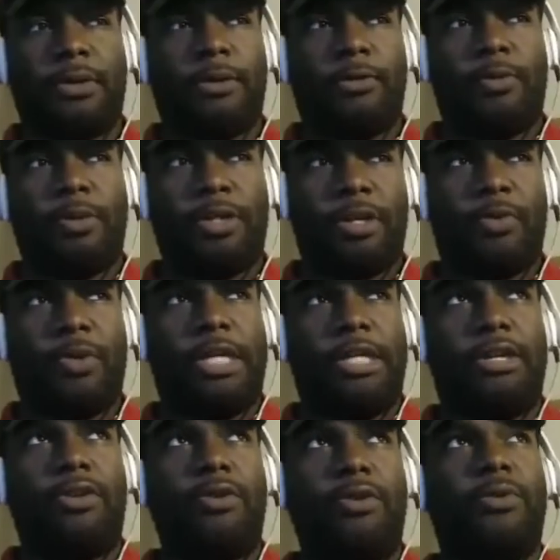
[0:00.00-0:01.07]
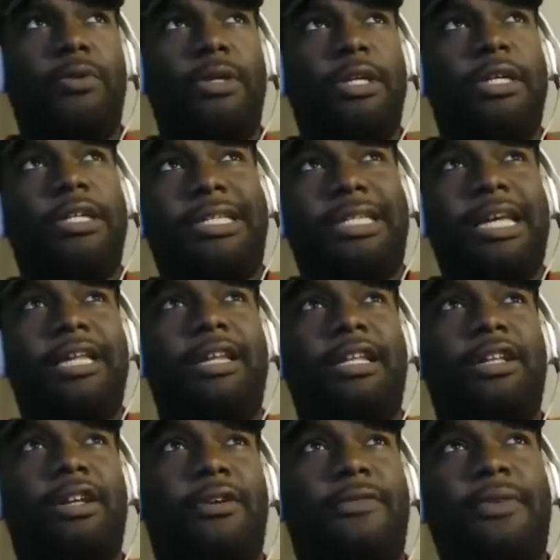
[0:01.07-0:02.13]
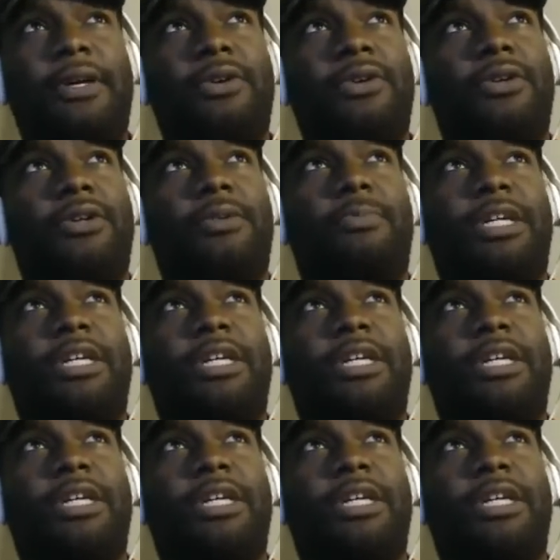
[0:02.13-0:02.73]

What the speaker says: with their Wii U, is technically a failure because